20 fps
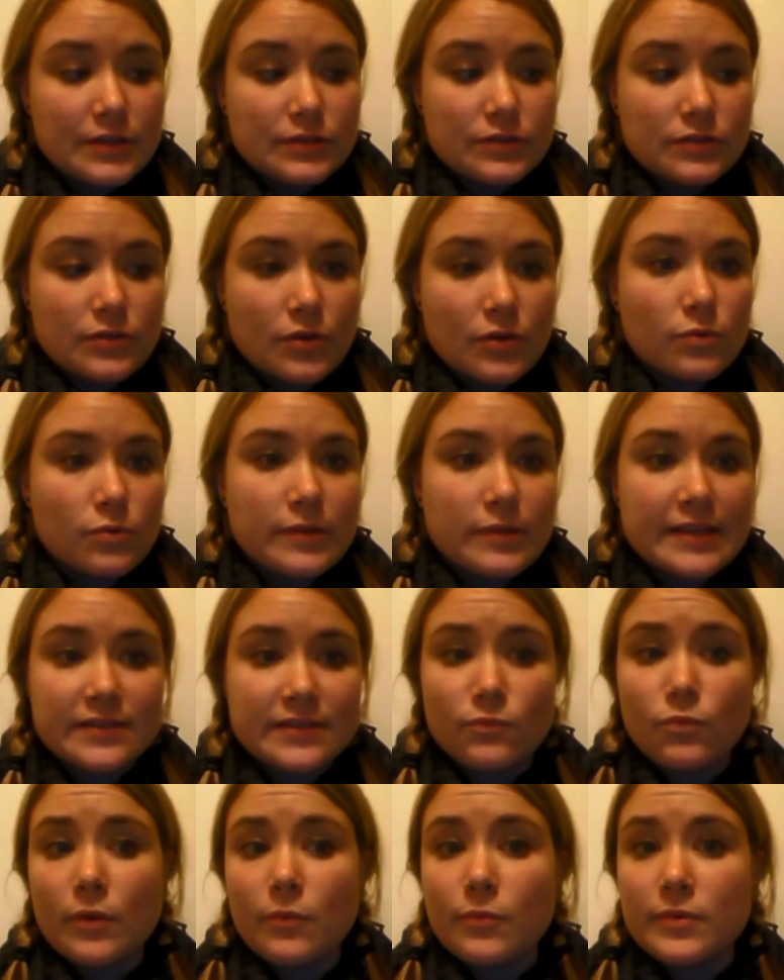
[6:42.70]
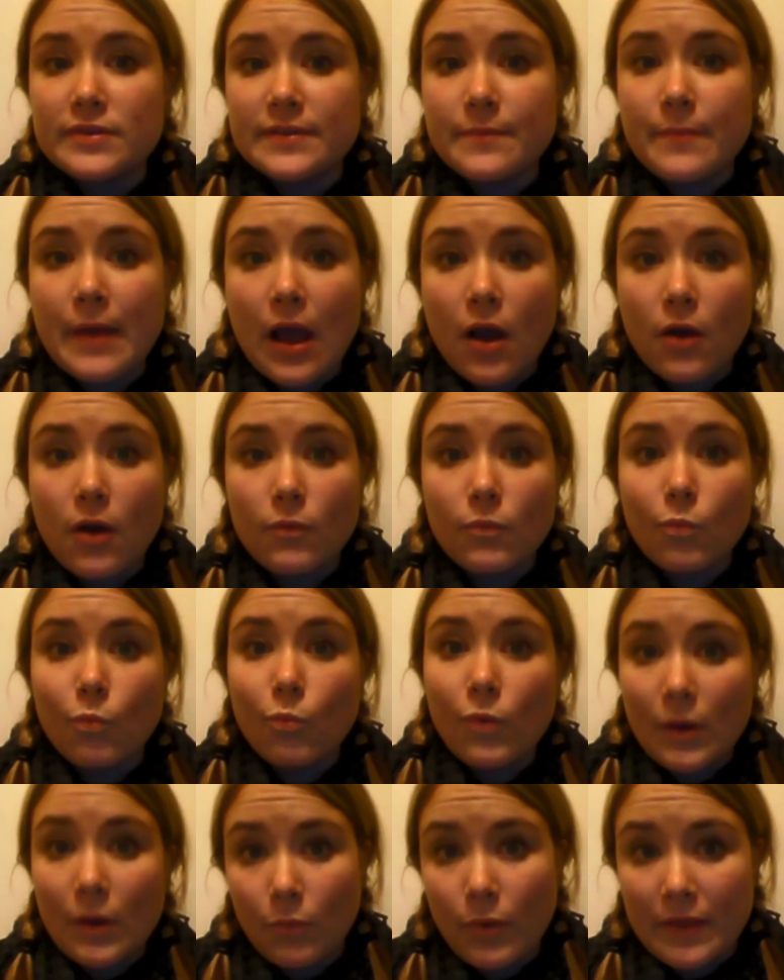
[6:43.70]
So lesson 1 was about
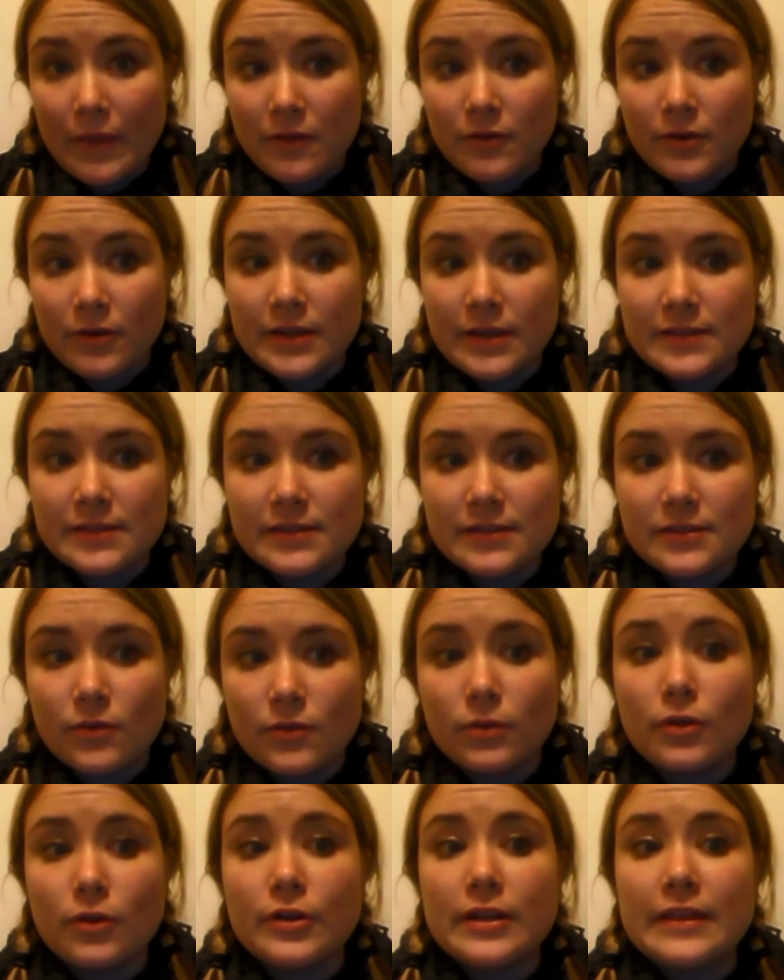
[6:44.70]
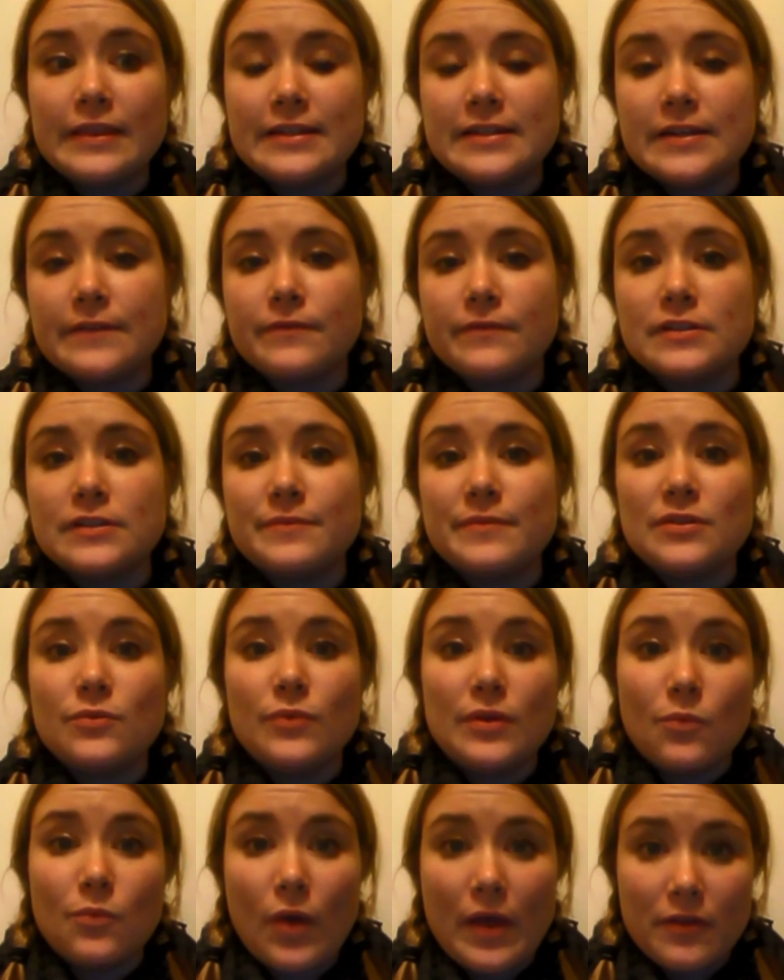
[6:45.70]
what weather is, so learning the difference
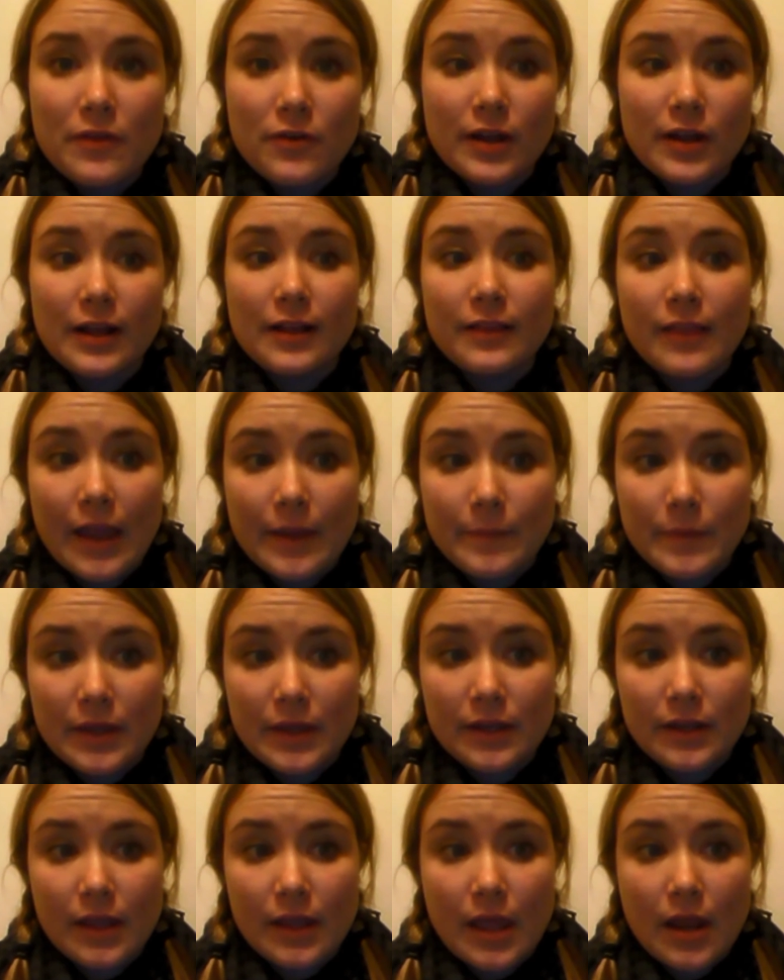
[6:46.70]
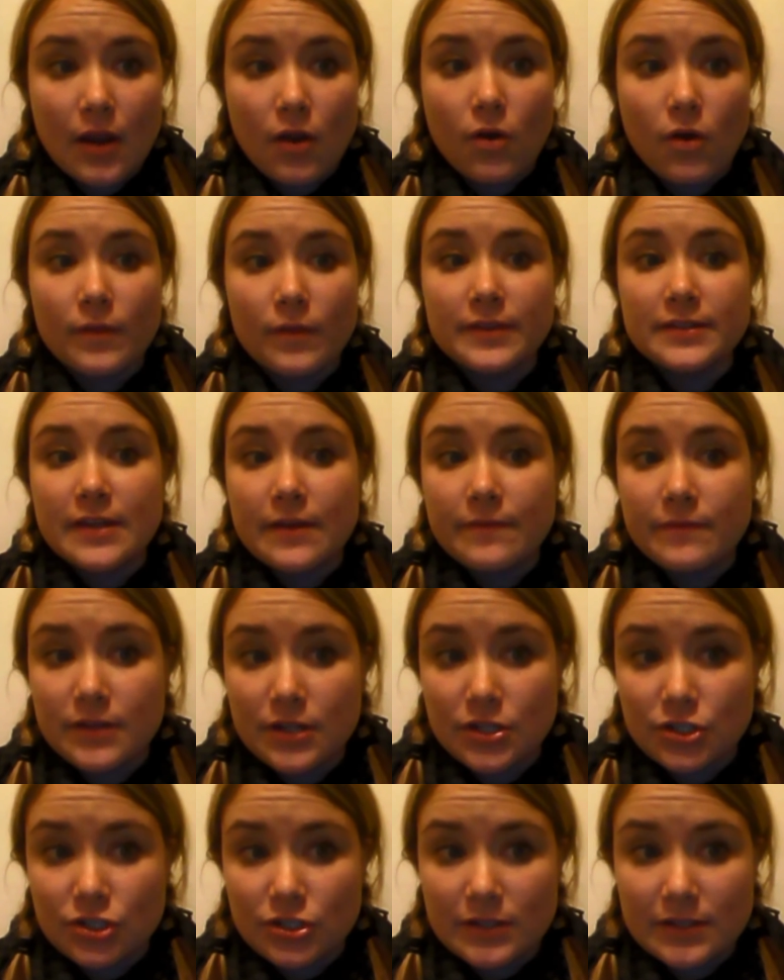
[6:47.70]
between weather and climate and all of the
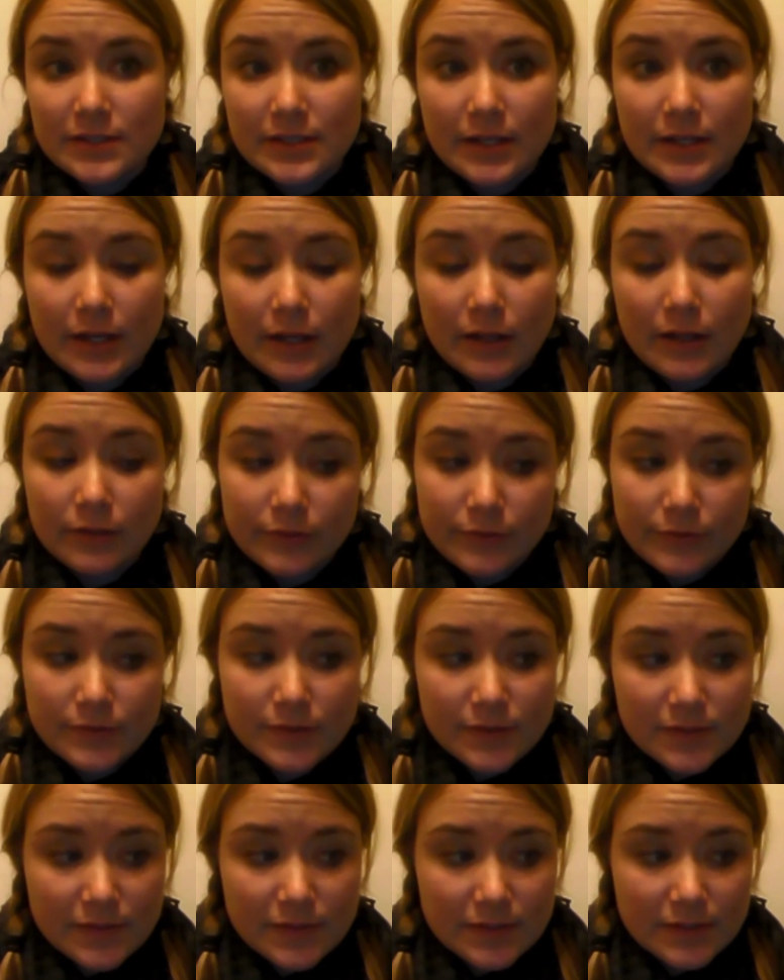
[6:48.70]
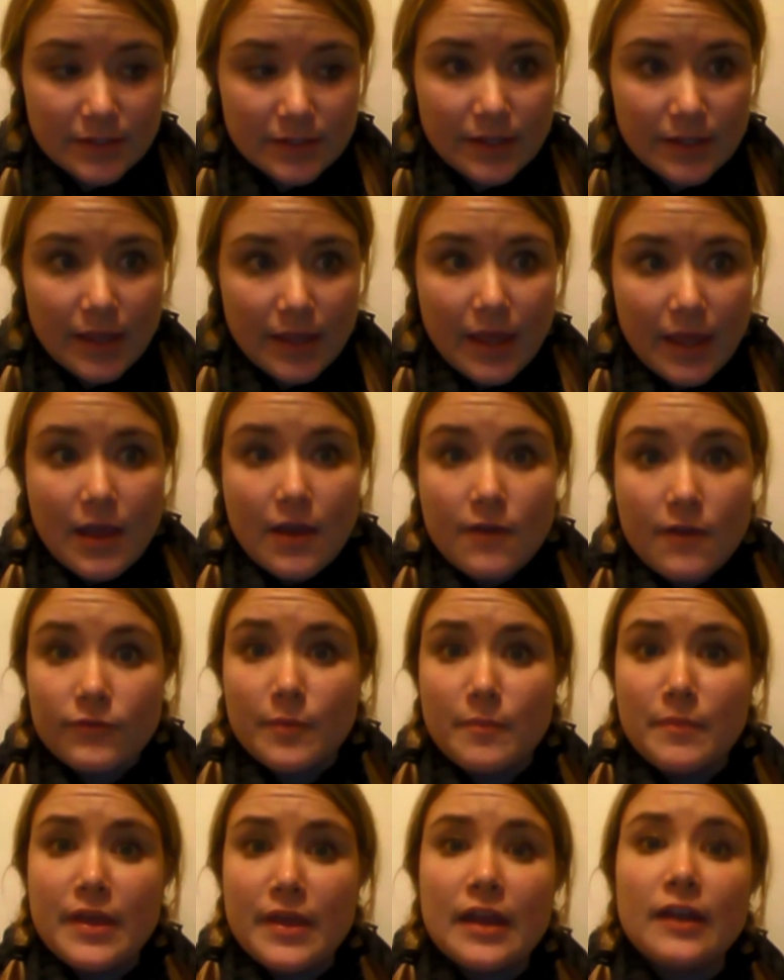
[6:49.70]
definitions it includes.
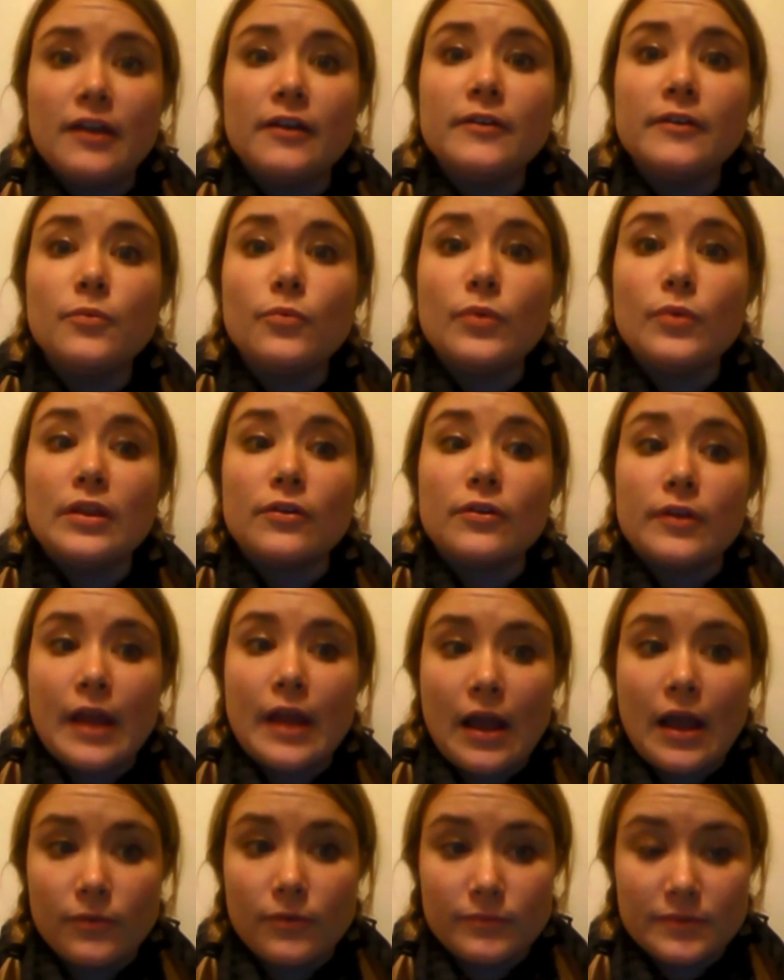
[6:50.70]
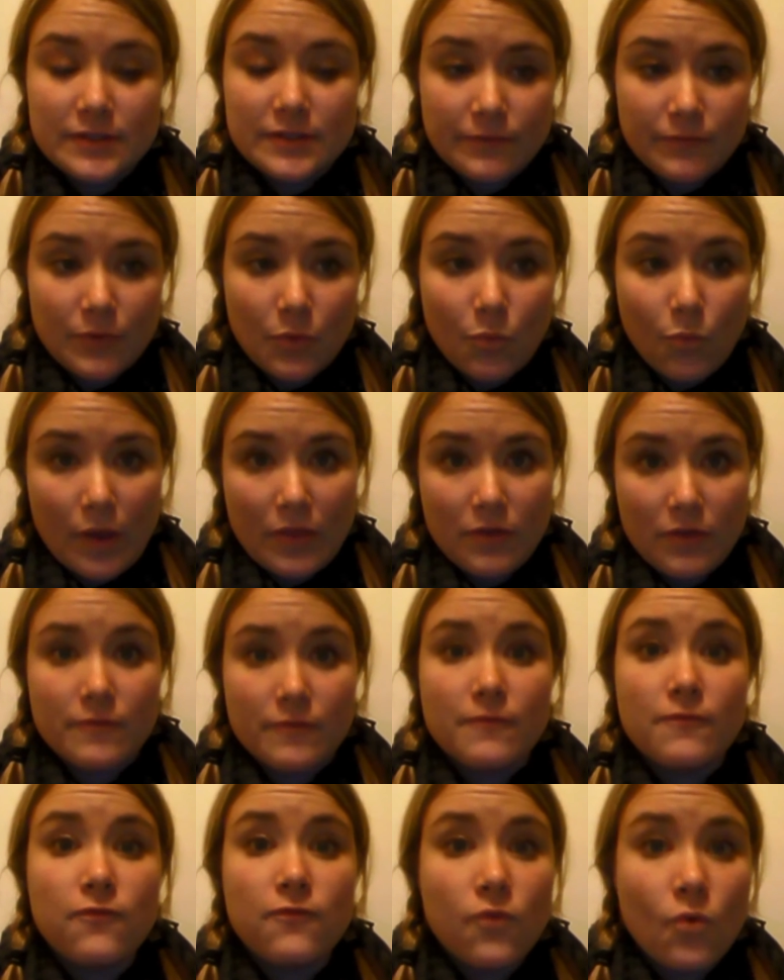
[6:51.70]
From there, we learn how different weather
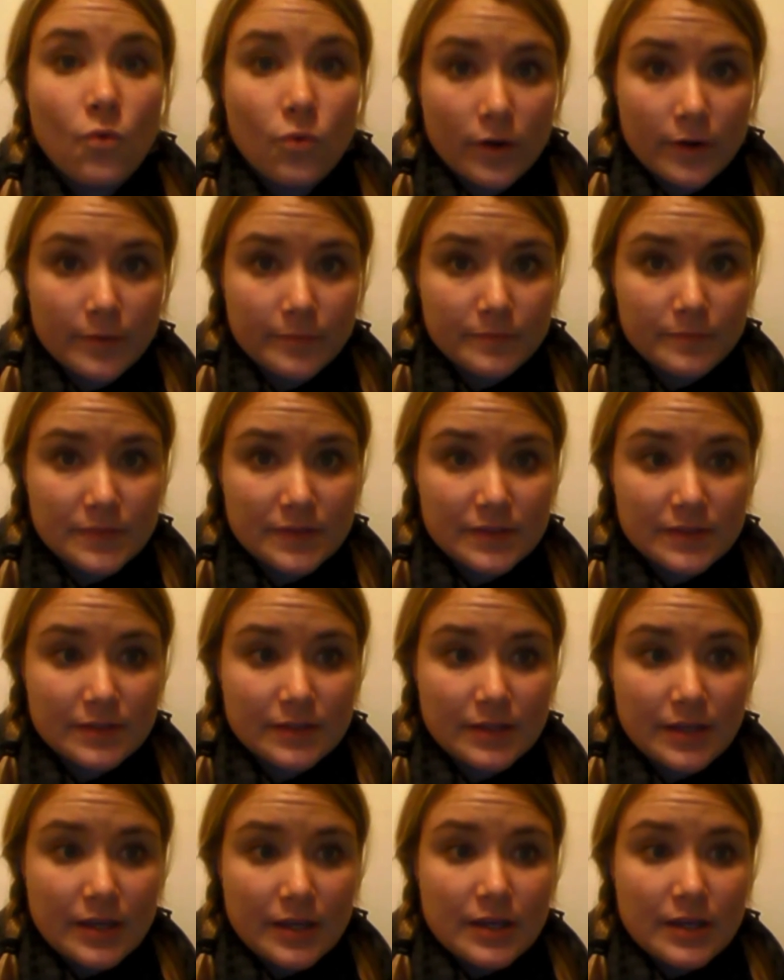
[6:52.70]
forms.